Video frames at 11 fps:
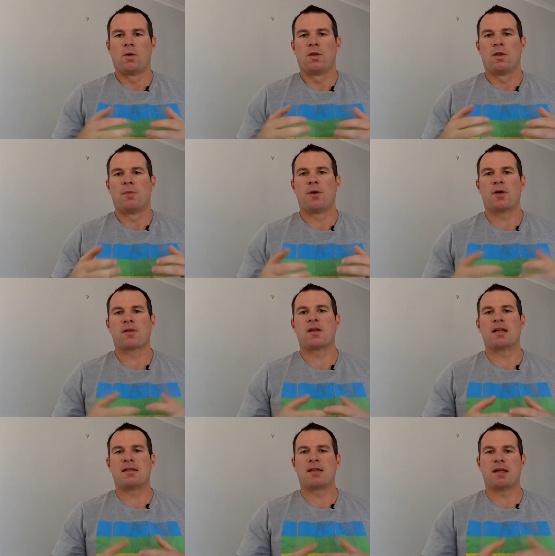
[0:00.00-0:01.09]
the person
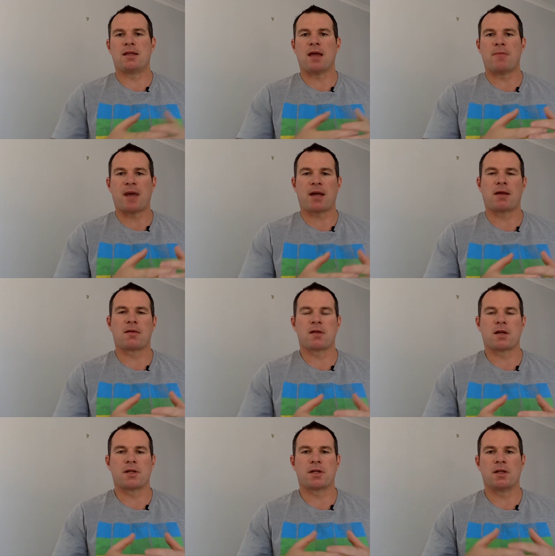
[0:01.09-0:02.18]
is in that back
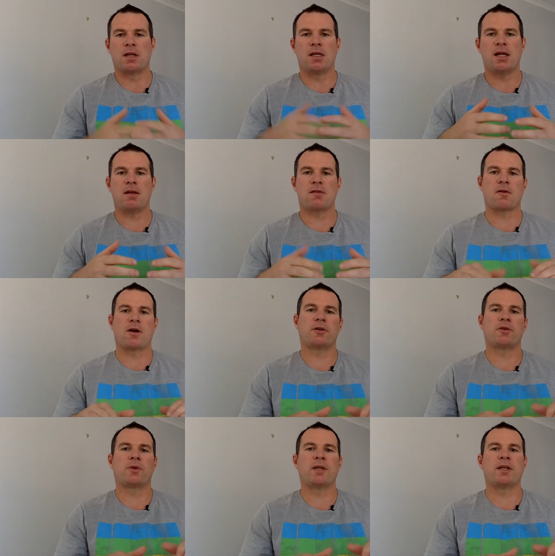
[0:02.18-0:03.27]
extension, their knees are at
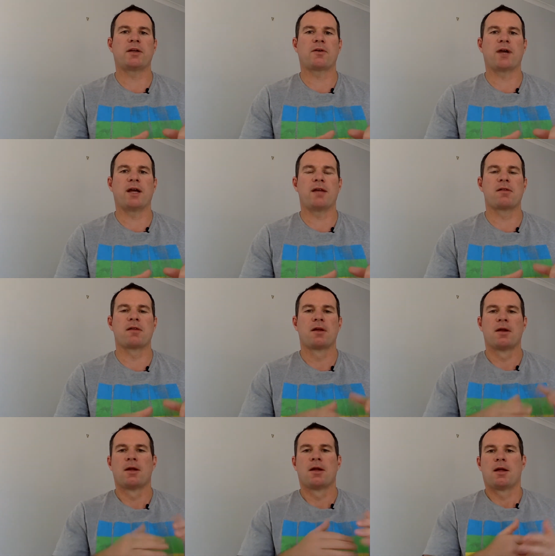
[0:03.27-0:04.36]
20 degrees
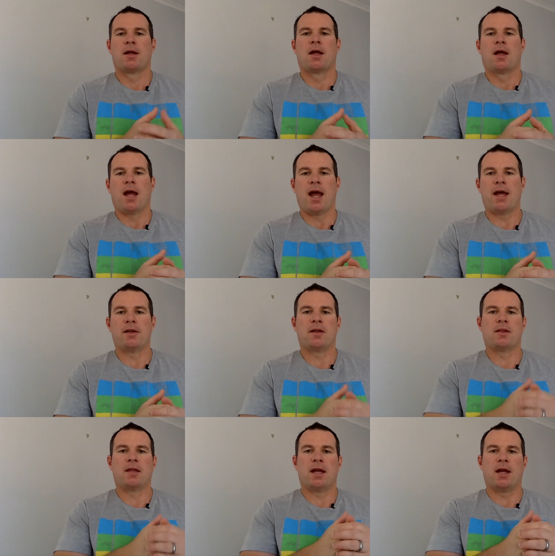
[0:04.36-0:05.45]
and
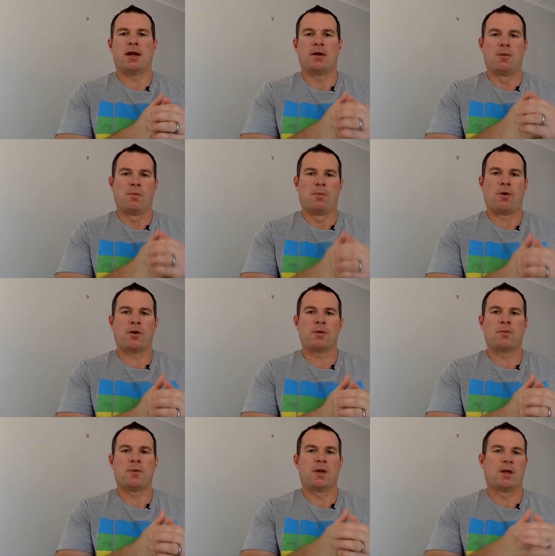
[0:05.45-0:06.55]
their
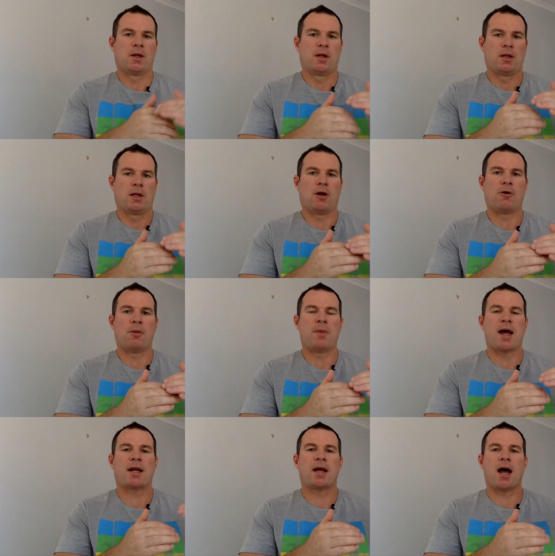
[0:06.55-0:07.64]
bottom, lower
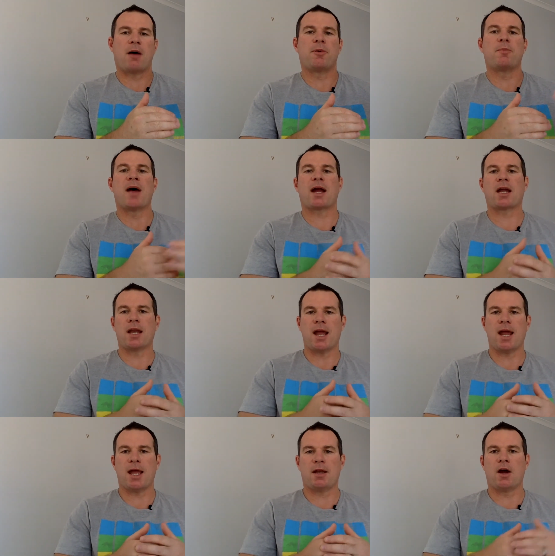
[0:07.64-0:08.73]
back, upper back and
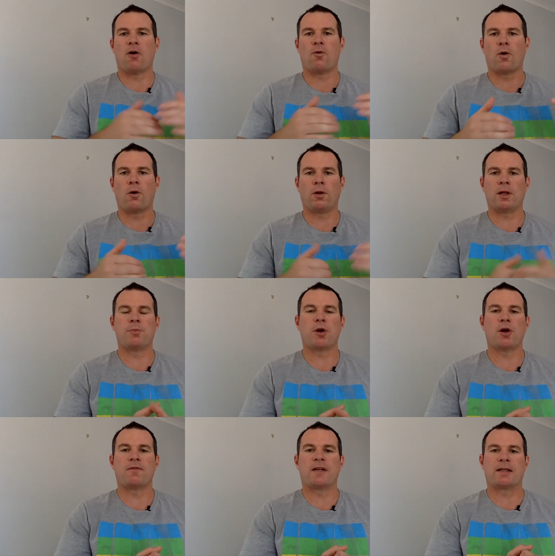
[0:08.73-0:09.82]
head are all in
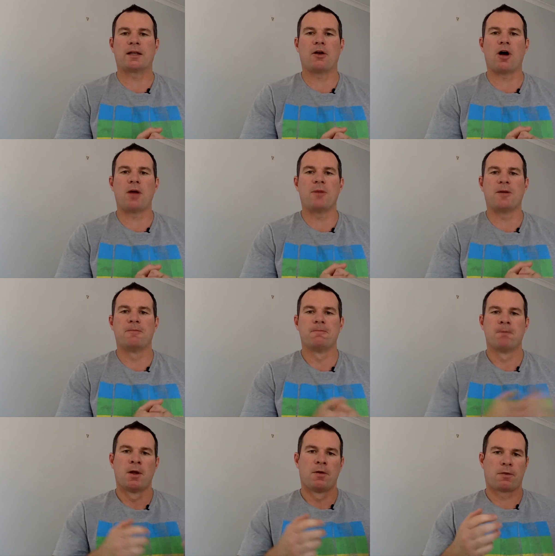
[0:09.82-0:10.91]
perfect alignment.
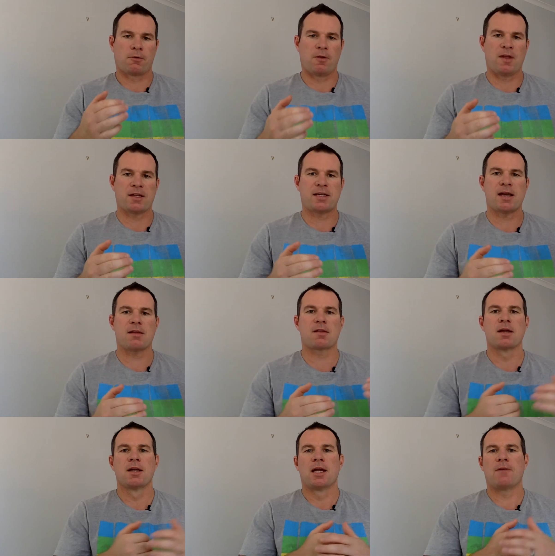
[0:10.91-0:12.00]
Through that
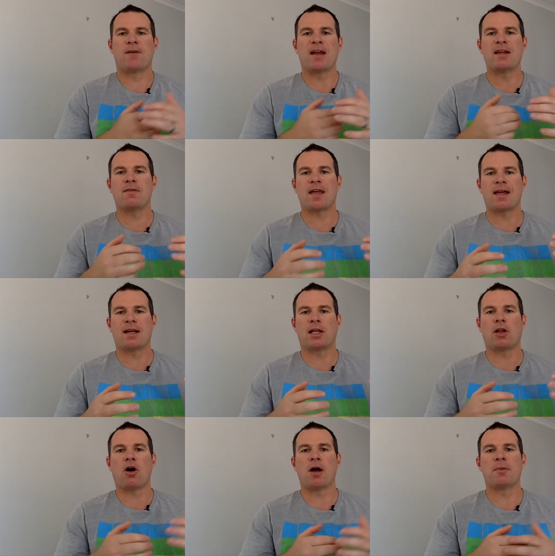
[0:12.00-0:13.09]
test, if any of that
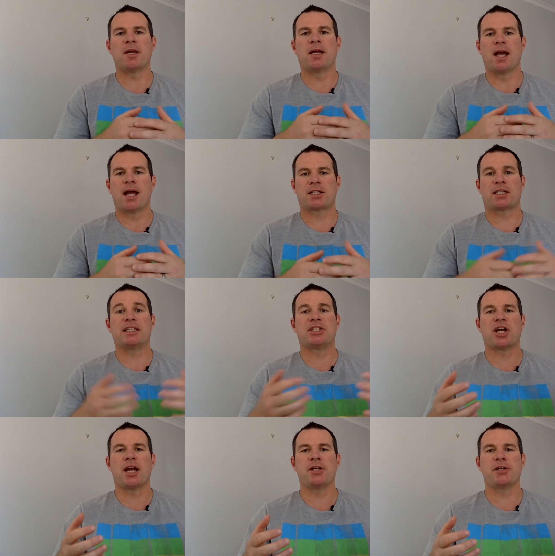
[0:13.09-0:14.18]
alignment actually
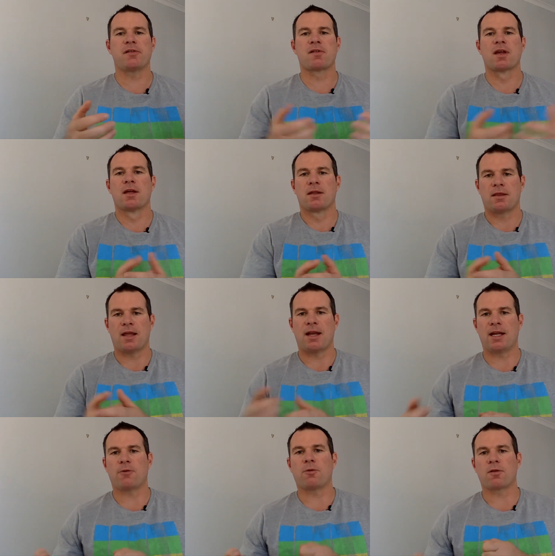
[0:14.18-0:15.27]
changes, that
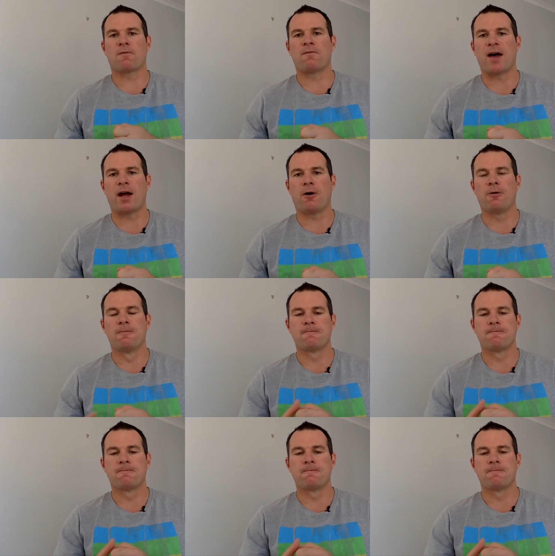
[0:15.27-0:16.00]
equals a fail.